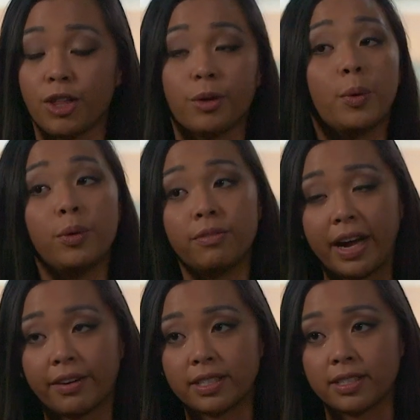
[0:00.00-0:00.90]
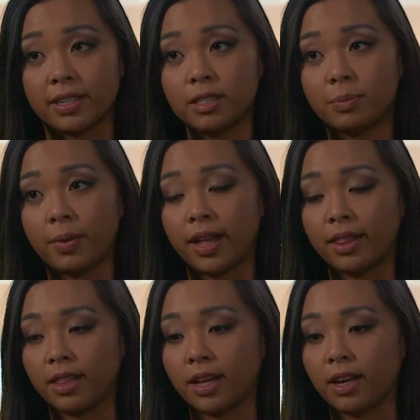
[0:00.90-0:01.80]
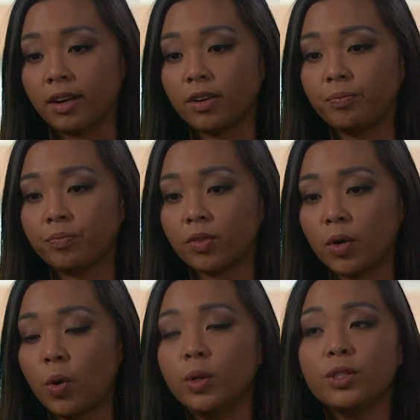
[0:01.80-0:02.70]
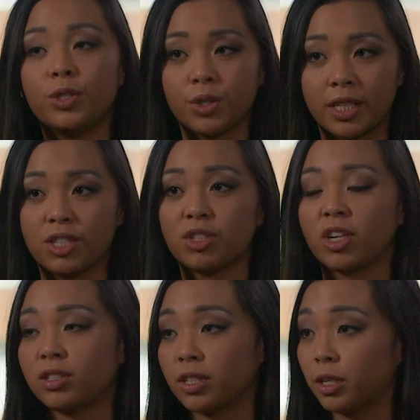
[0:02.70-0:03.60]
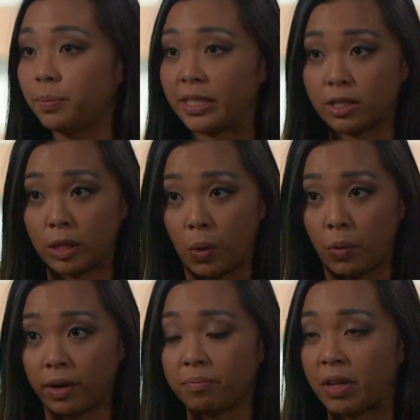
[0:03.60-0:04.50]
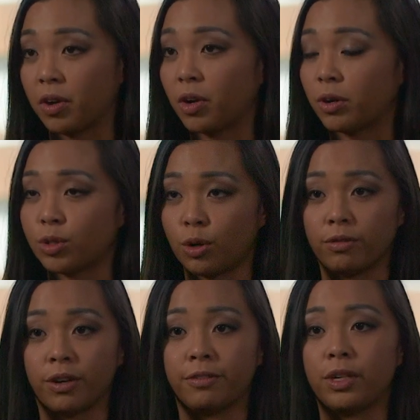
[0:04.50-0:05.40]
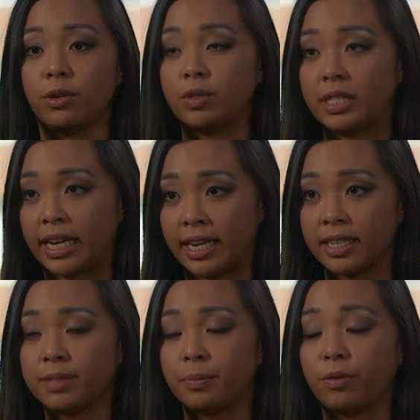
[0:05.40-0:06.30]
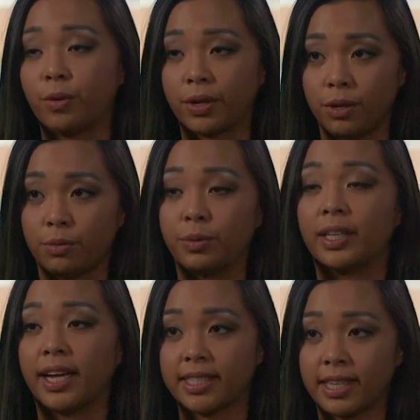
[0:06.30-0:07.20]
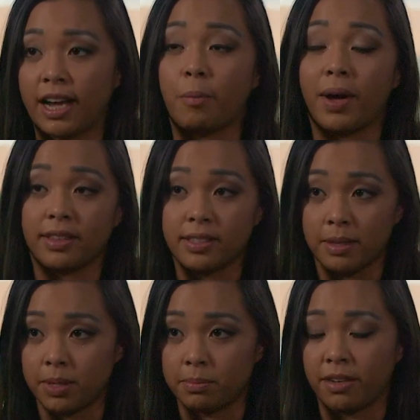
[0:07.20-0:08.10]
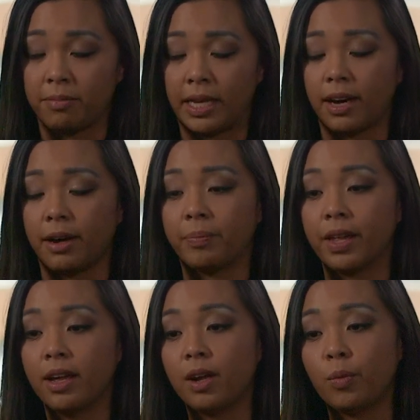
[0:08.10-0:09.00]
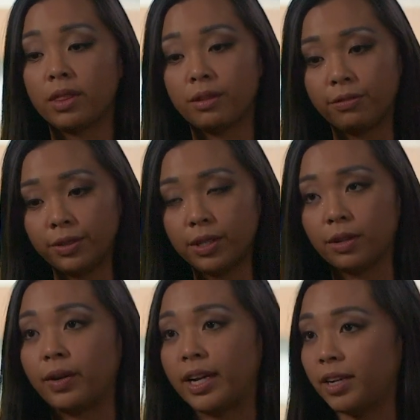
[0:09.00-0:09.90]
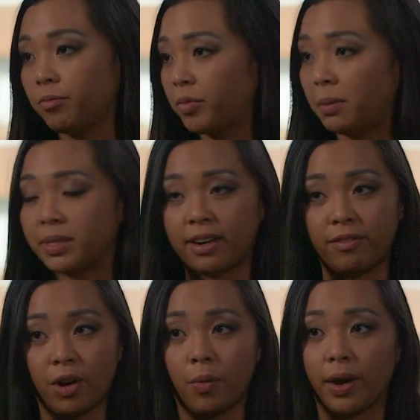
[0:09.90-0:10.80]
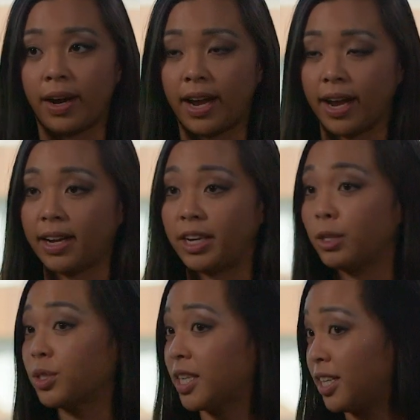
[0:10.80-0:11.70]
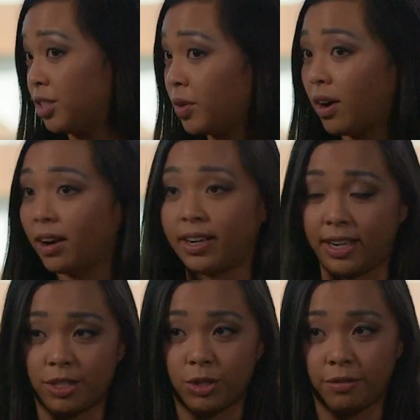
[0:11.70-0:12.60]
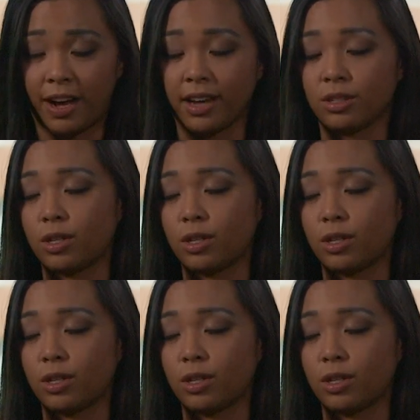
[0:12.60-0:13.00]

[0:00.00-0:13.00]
They're both viruses, but the cold usually starts a little bit slower. It occurs over a few days before you realize how bad the symptoms have become. With the flu, it comes out of nowhere and it usually hits you hard and it hits you fast.